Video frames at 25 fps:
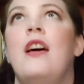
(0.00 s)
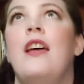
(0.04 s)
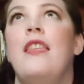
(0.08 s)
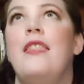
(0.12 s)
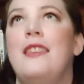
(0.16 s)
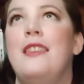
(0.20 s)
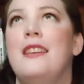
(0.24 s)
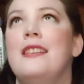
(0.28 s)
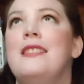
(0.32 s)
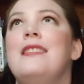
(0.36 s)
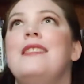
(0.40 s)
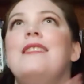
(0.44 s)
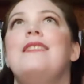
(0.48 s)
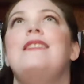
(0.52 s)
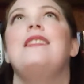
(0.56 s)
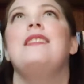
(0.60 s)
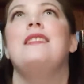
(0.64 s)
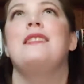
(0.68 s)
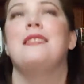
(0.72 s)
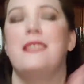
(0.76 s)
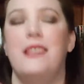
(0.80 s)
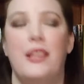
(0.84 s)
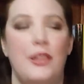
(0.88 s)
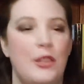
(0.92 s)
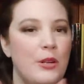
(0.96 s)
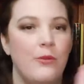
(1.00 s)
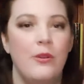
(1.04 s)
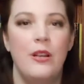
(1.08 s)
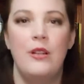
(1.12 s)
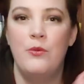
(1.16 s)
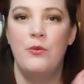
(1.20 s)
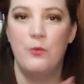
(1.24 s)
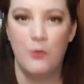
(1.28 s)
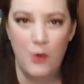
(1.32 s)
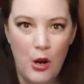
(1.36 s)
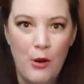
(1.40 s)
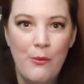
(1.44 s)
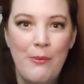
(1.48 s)
This is the
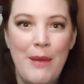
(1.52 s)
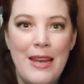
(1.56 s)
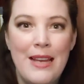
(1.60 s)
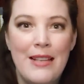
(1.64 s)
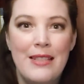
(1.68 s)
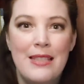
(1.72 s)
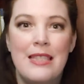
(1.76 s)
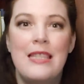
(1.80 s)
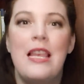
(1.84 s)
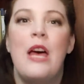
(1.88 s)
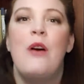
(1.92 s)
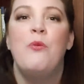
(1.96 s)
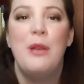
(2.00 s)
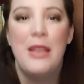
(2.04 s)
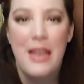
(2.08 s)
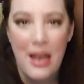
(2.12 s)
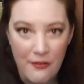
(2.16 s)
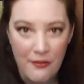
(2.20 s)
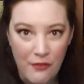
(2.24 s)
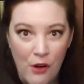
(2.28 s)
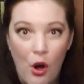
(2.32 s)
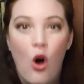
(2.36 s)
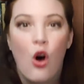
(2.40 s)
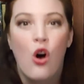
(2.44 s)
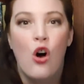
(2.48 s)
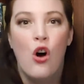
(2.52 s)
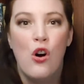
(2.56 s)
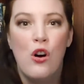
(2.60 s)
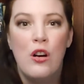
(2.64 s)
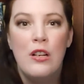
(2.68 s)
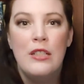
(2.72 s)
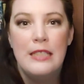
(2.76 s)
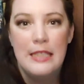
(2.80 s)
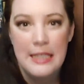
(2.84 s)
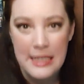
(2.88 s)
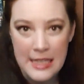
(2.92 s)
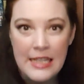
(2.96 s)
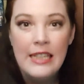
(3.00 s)
Slytherin romance that we have
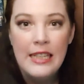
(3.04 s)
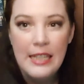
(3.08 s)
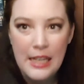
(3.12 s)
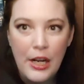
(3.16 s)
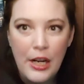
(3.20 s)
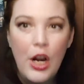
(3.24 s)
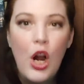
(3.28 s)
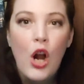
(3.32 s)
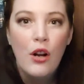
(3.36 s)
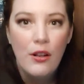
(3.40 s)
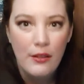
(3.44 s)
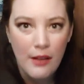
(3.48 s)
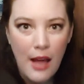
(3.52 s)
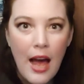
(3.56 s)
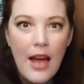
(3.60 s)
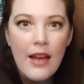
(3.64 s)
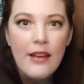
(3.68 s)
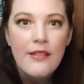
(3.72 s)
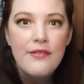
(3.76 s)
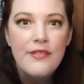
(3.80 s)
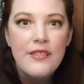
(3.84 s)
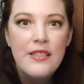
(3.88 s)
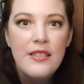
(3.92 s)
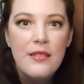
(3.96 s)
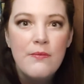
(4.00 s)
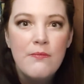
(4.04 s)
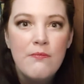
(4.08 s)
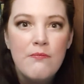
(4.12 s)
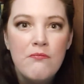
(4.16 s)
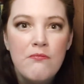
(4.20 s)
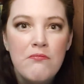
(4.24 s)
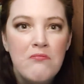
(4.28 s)
all needed in our lives.